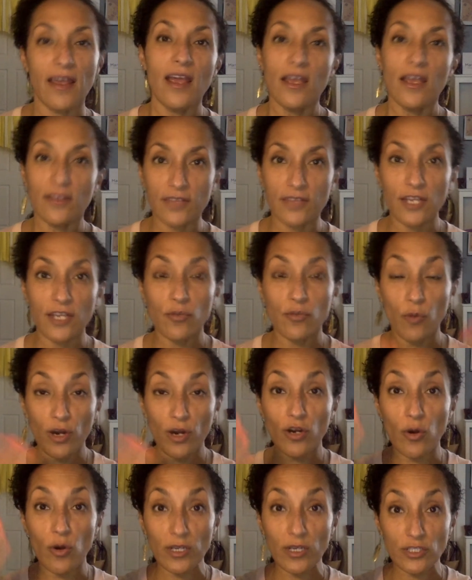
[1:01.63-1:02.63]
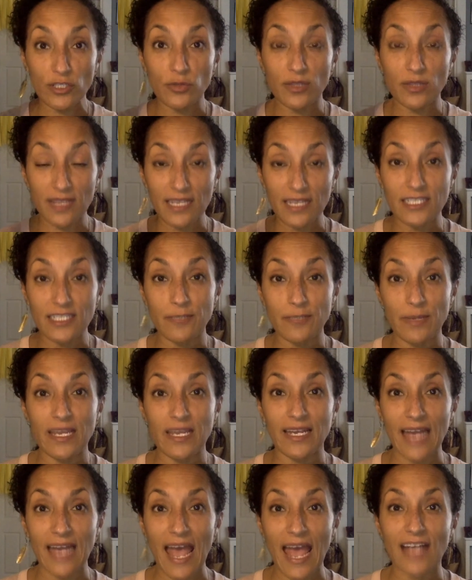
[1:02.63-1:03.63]
then we're going to think,
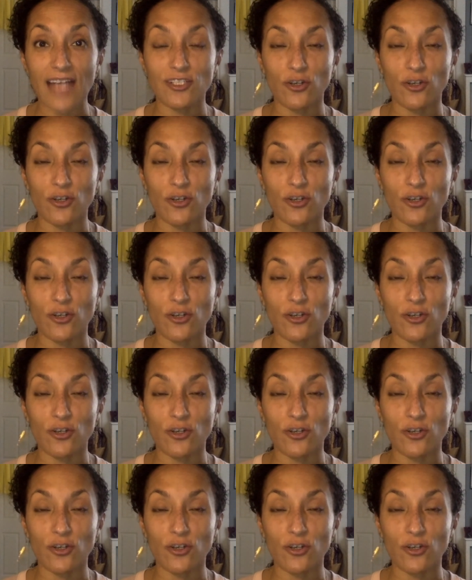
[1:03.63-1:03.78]
speak, and act